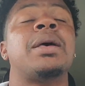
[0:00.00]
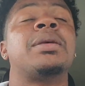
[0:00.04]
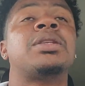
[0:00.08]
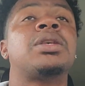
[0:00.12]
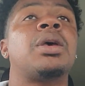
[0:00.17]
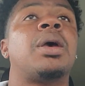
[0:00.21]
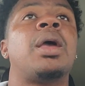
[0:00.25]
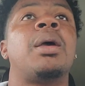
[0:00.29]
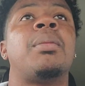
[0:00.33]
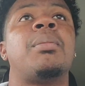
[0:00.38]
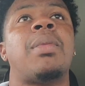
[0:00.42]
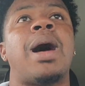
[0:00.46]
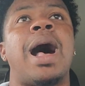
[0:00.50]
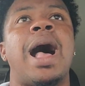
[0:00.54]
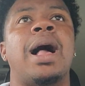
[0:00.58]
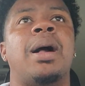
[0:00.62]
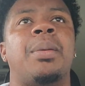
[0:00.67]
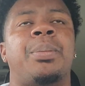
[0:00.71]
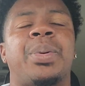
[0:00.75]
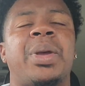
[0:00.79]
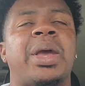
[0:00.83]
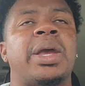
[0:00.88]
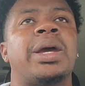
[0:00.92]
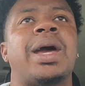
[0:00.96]
in my
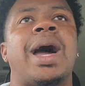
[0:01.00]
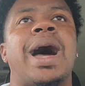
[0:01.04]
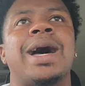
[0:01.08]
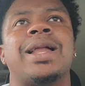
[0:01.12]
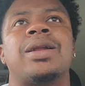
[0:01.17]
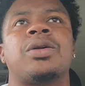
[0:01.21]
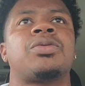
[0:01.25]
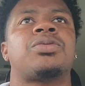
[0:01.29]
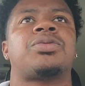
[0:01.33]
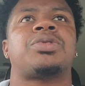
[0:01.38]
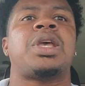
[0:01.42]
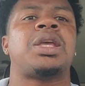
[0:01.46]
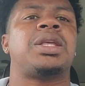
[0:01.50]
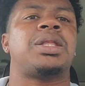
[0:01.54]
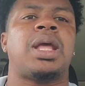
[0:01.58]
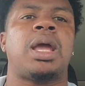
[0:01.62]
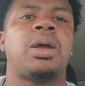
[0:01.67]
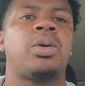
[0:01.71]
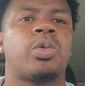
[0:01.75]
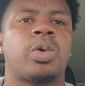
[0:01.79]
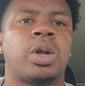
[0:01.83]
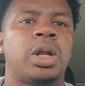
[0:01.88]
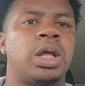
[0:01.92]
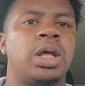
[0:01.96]
opinion, I don't think
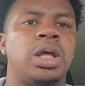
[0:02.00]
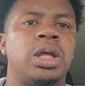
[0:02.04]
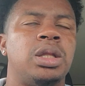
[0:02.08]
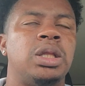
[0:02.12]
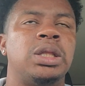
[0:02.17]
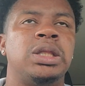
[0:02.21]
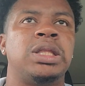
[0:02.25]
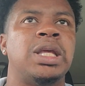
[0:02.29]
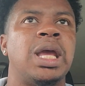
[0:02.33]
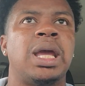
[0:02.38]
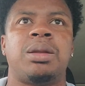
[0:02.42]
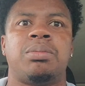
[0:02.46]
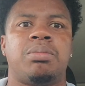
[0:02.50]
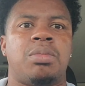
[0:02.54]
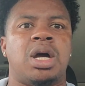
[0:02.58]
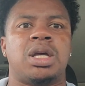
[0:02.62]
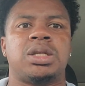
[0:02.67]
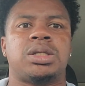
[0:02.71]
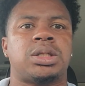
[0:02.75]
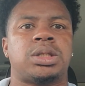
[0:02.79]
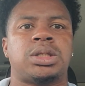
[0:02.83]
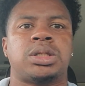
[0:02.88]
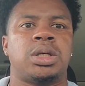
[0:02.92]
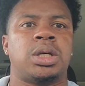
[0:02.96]
they really did
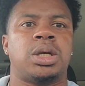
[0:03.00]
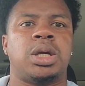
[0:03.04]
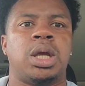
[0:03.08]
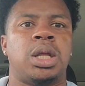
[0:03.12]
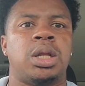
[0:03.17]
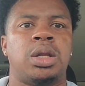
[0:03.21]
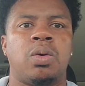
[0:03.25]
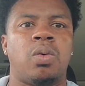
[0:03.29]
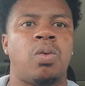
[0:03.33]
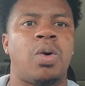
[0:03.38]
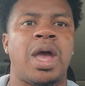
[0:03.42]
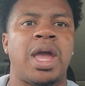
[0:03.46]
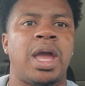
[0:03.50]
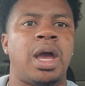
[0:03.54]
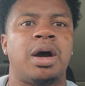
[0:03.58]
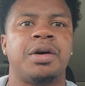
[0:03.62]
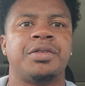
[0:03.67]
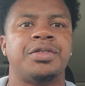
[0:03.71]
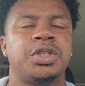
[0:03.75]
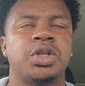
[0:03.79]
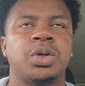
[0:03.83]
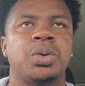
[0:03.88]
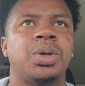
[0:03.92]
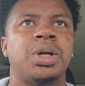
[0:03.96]
much in the way
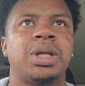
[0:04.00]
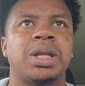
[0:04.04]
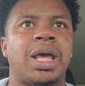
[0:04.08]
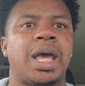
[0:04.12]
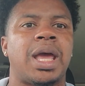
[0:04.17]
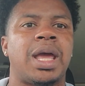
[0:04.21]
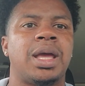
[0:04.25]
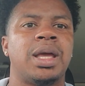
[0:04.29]
of doing that.